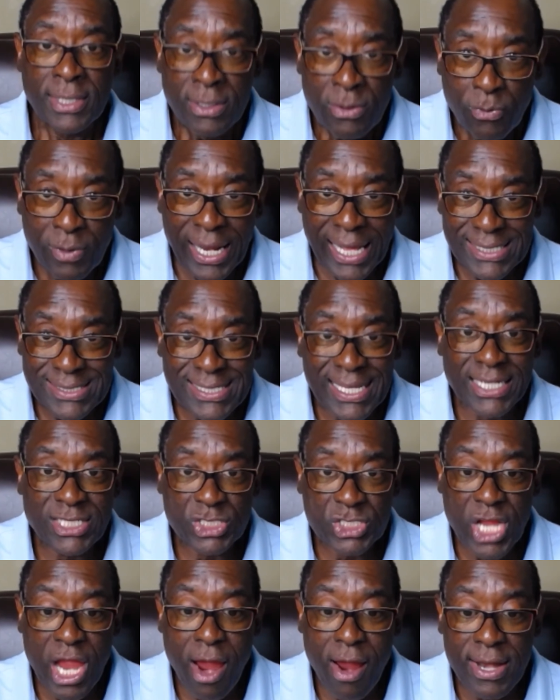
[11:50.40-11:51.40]
When I say
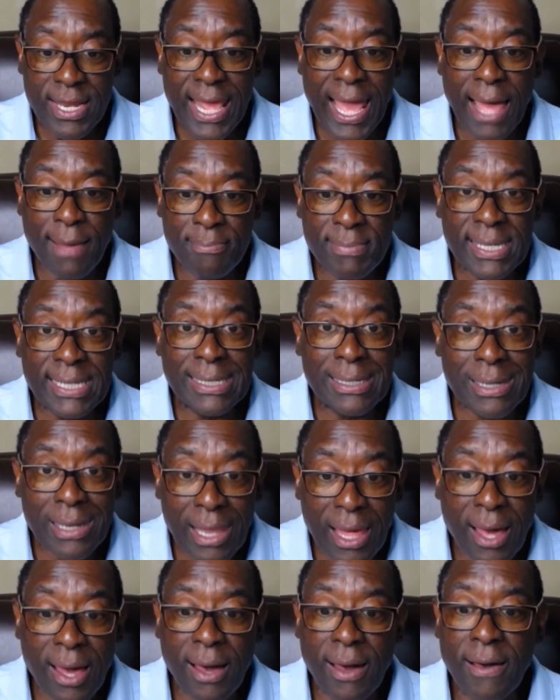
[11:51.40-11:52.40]
charity, I mean
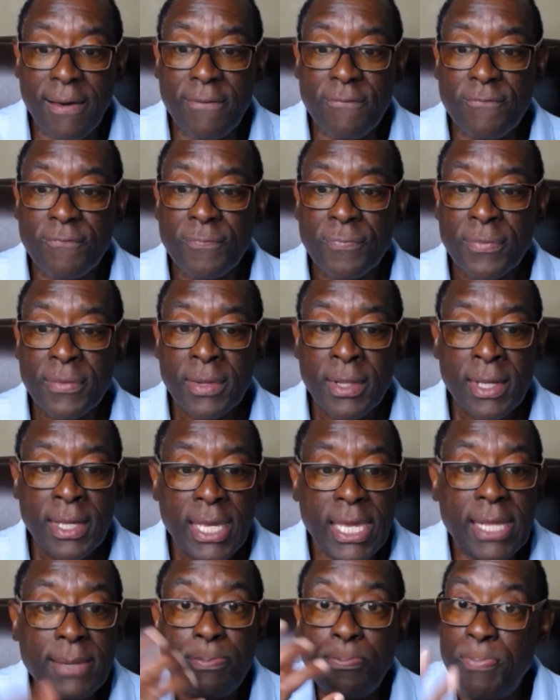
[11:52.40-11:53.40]
love.
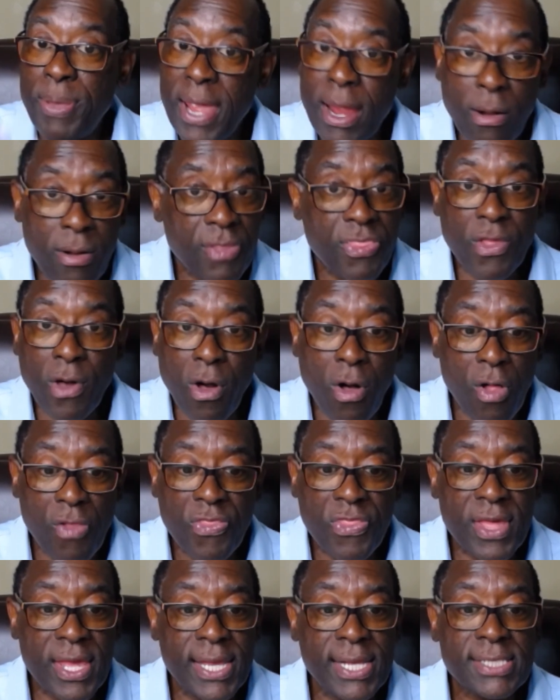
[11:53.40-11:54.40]
It beareth all
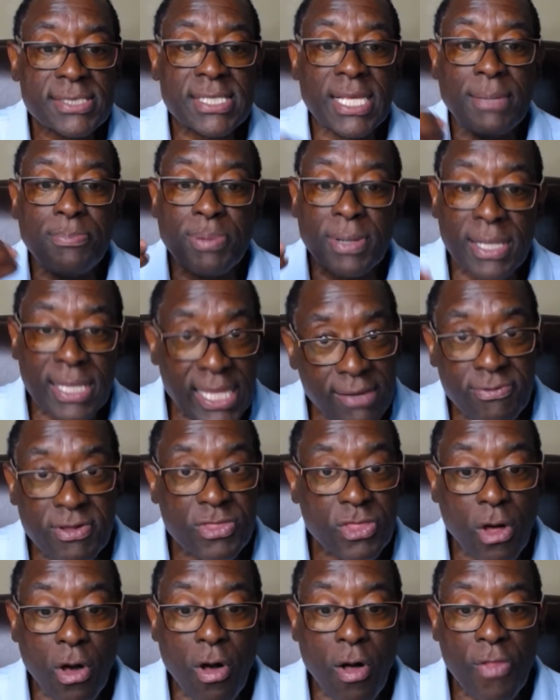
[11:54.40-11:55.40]
things. It
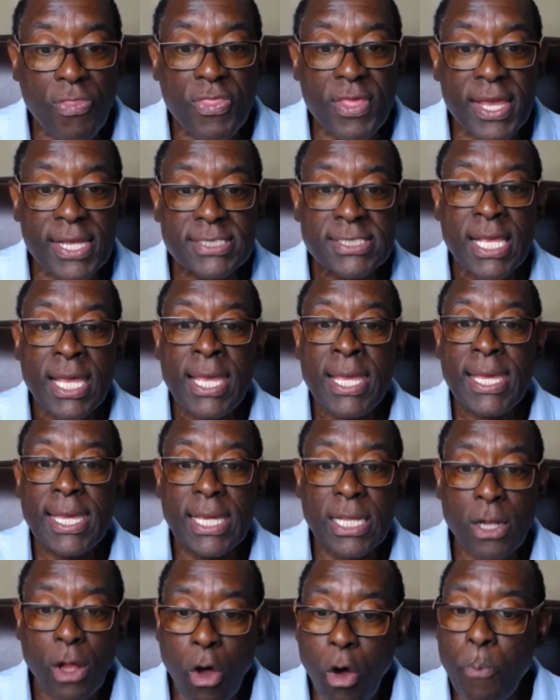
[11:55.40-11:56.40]
believeth all things.
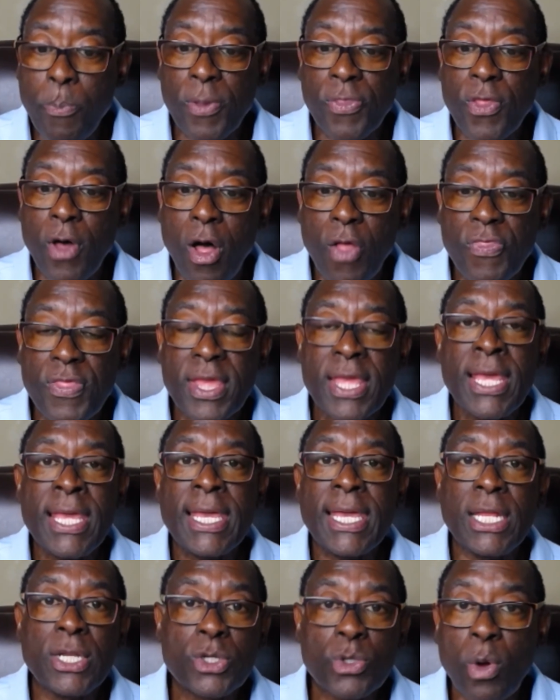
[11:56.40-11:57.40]
It hopeth all things.
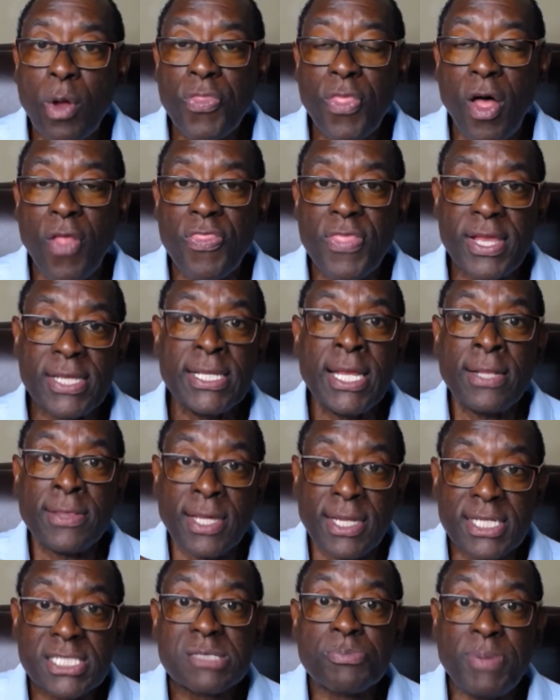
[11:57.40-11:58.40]
Endureth all things.
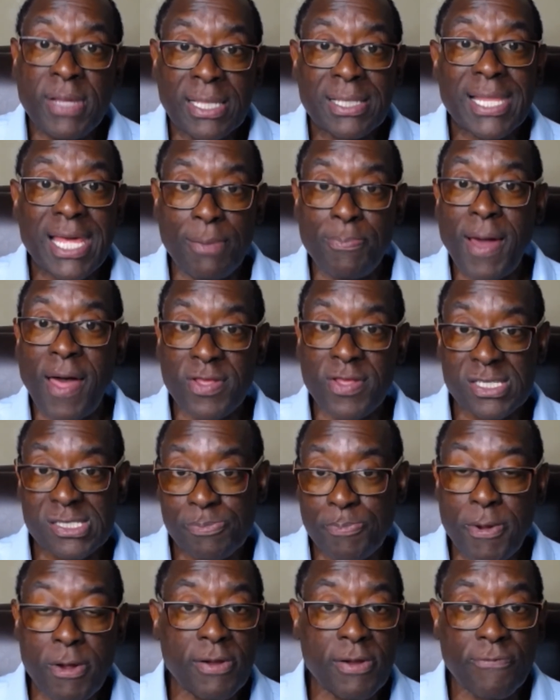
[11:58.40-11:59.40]
Now, this is being led by the
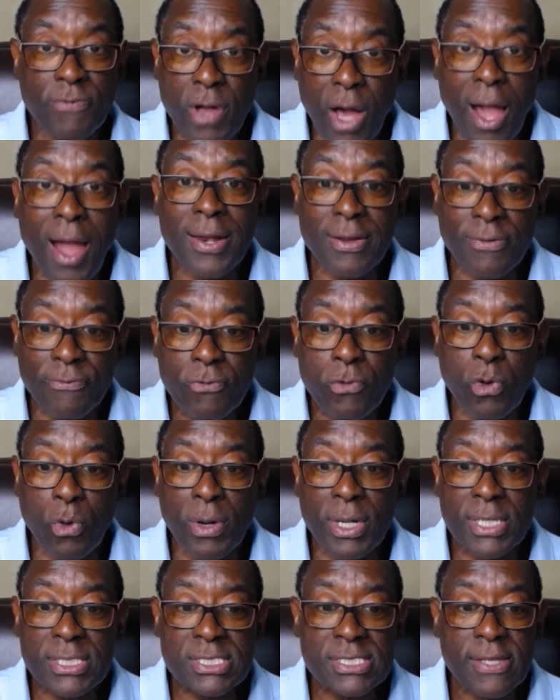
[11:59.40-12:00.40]
Spirit of God, of
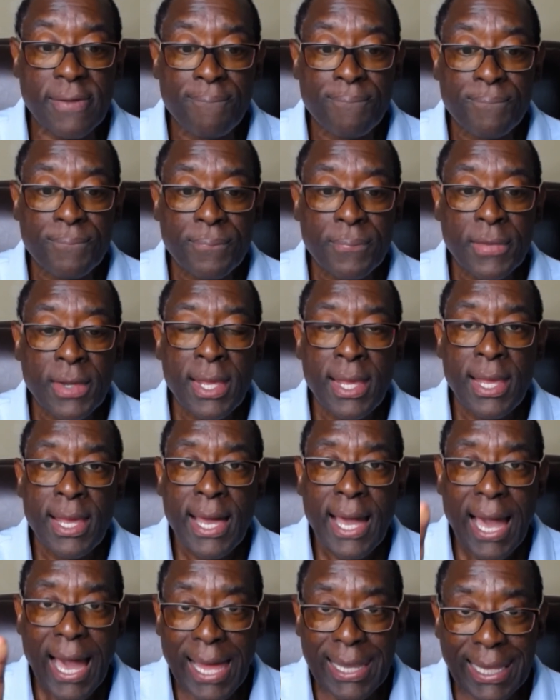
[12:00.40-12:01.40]
course.
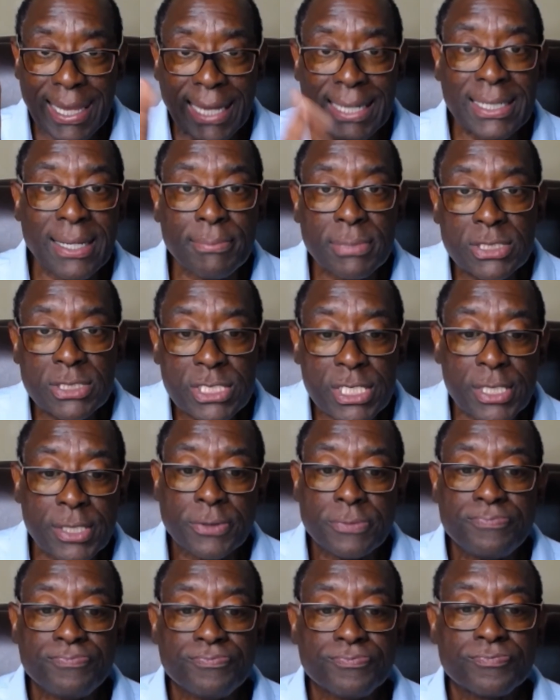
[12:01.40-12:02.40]
Highlight number two.